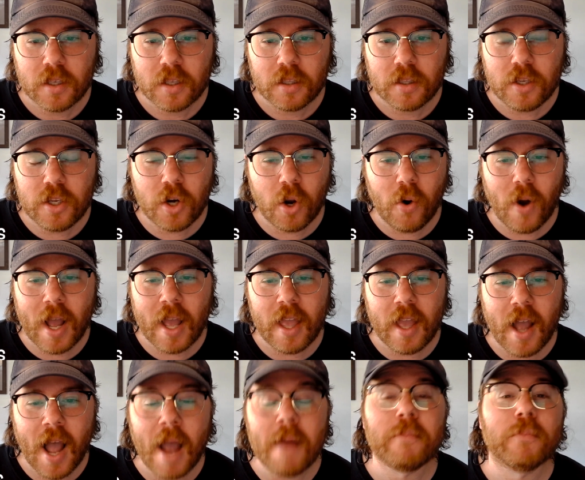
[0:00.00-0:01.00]

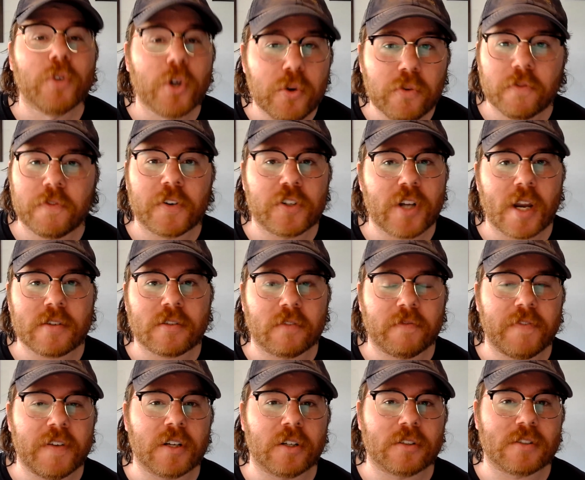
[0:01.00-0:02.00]
rooting for Justin
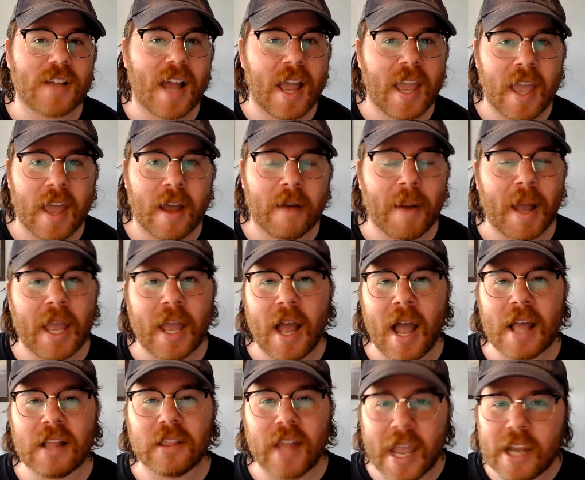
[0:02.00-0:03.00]
Fields. I am.
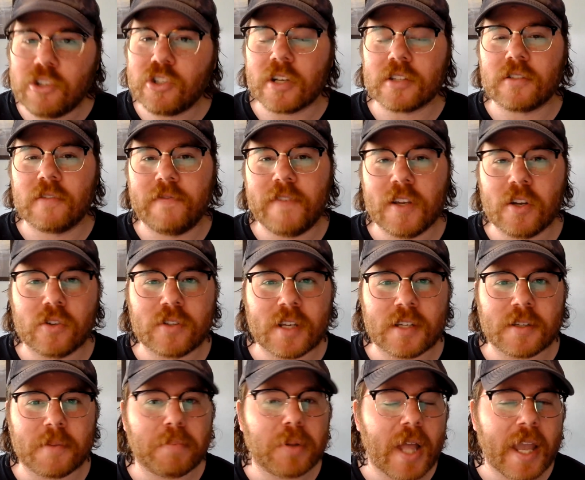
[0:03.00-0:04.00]
I like Justin Fields
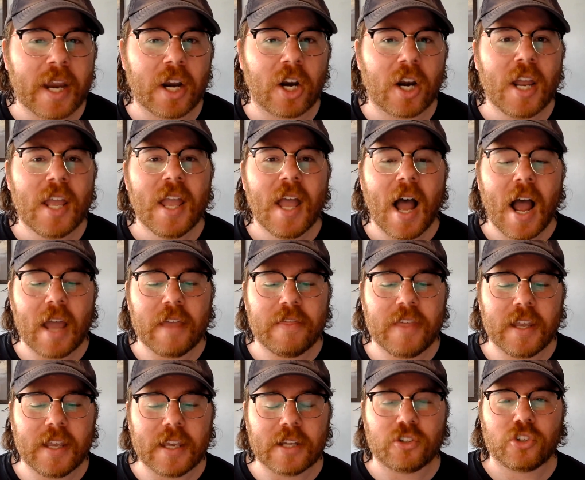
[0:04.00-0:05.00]
as a player. I
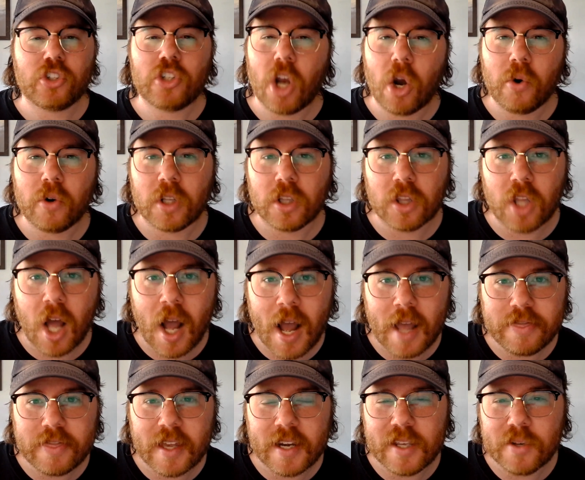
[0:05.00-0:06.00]
think it showed a
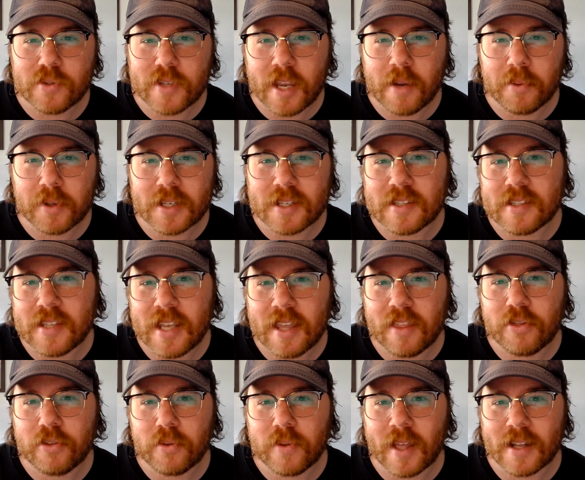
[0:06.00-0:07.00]
lot that he was able to
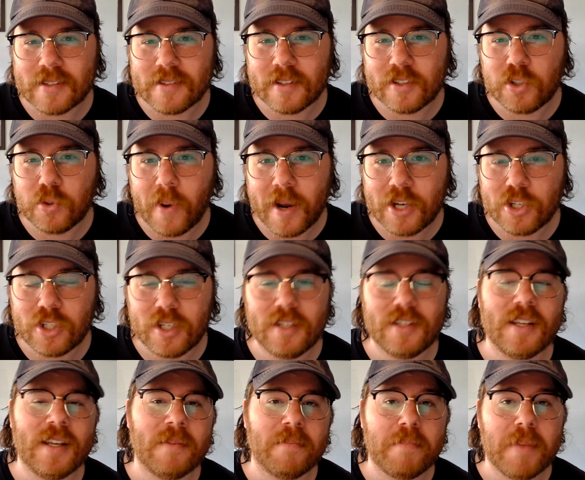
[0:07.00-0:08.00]
sit through that situation he
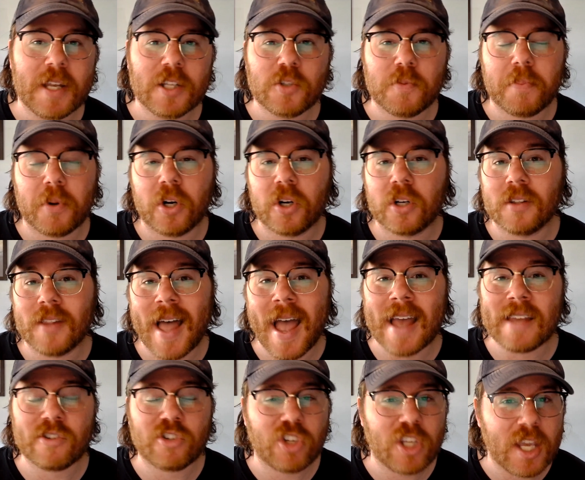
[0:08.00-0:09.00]
did in Pittsburgh
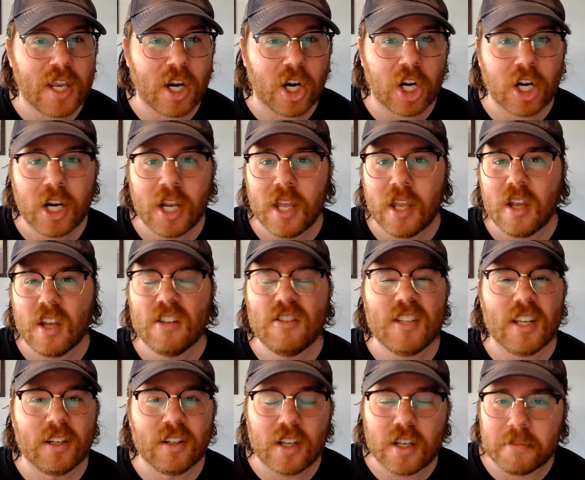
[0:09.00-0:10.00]
last year.
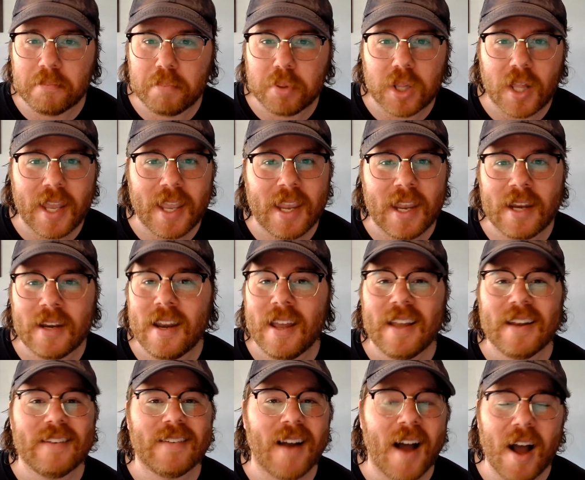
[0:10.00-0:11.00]
Didn't
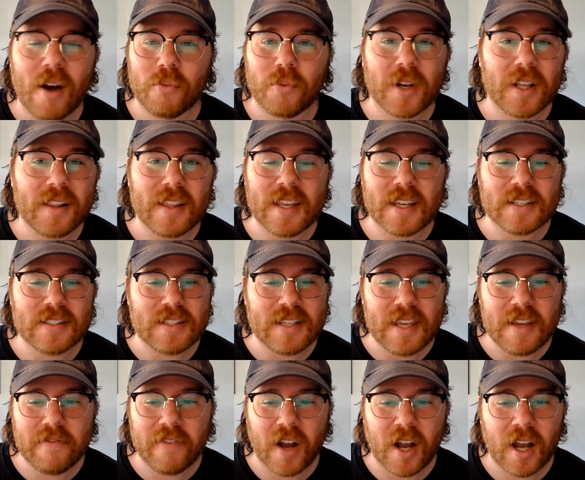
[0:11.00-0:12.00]
complain, not really a
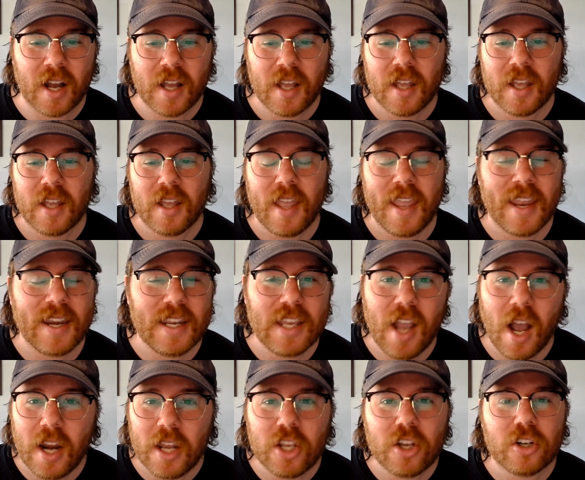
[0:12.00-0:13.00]
diva. And he
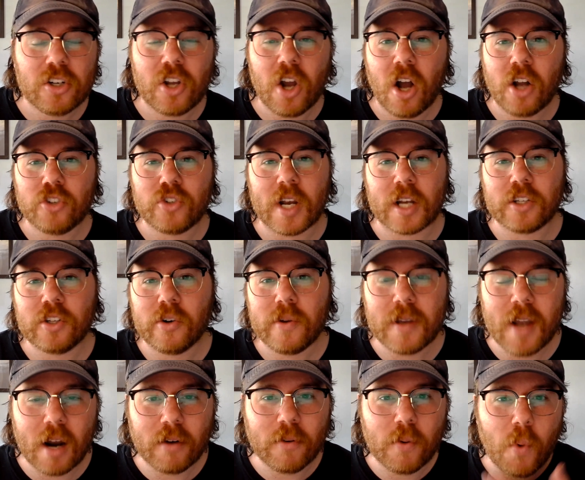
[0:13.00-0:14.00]
got a good contract. He
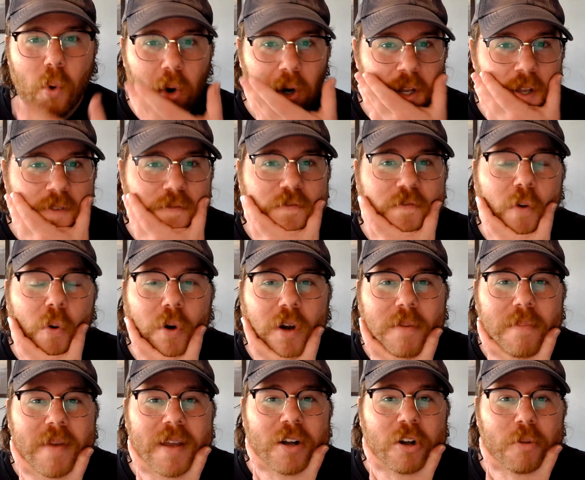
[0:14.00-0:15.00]
got rewarded $40
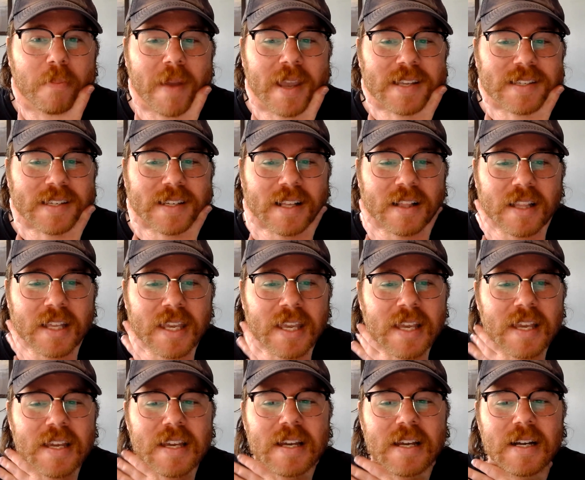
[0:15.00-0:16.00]
million
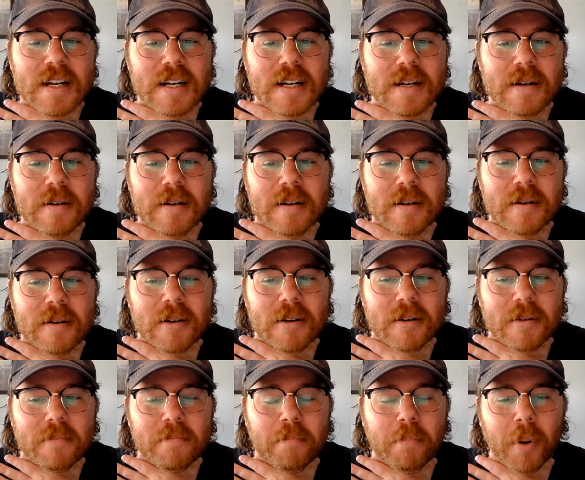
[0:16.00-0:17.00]
basically.
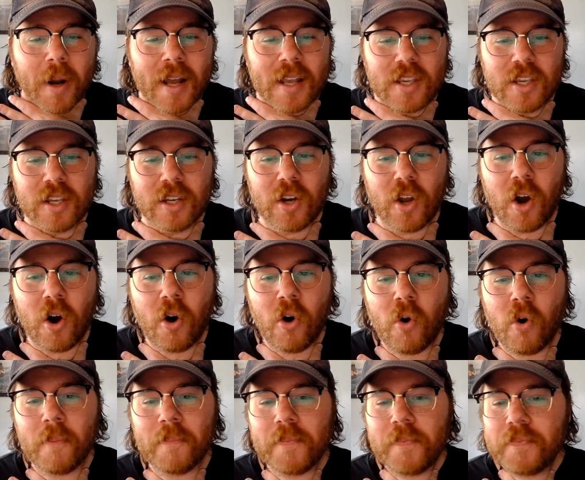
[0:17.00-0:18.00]
But,
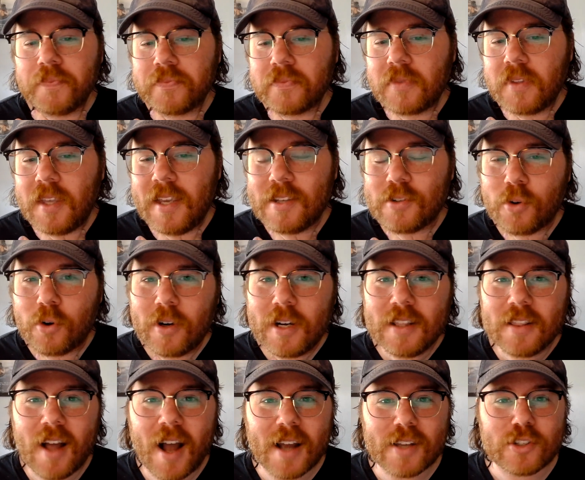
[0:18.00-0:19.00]
he's already
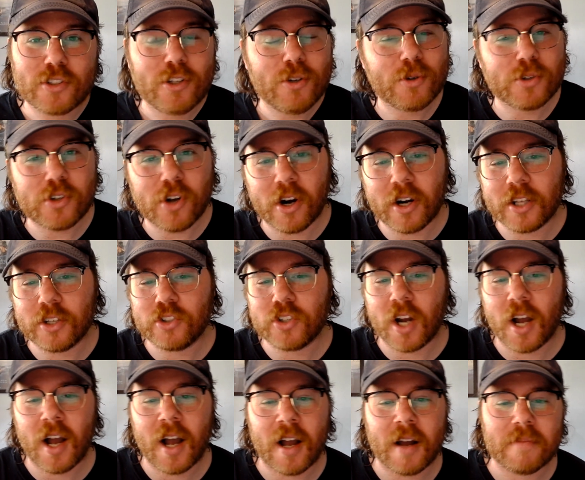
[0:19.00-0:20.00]
lost 2 starting
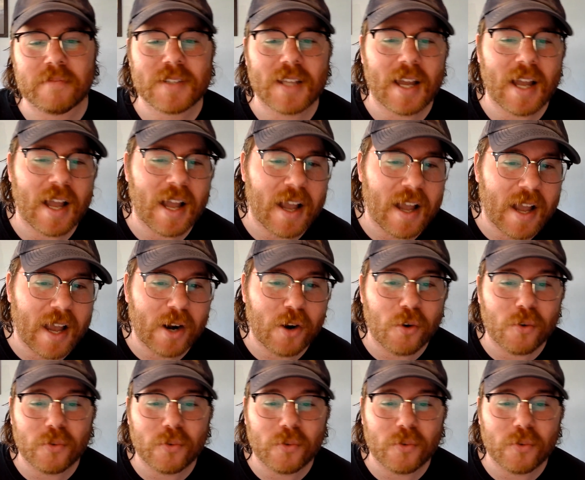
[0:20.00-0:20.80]
jobs. I don't